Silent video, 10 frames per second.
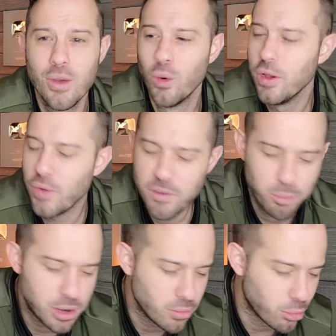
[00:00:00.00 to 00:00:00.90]
We, we have
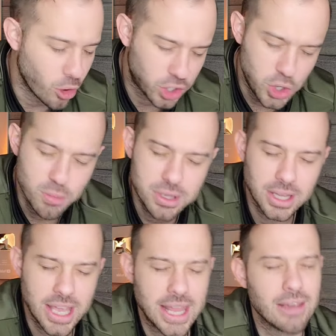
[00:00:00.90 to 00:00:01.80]
been
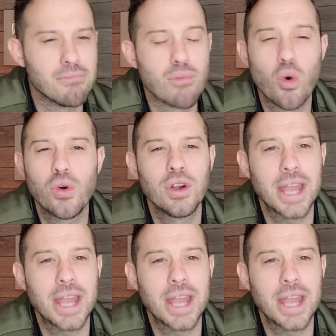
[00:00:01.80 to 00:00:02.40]
accumulating more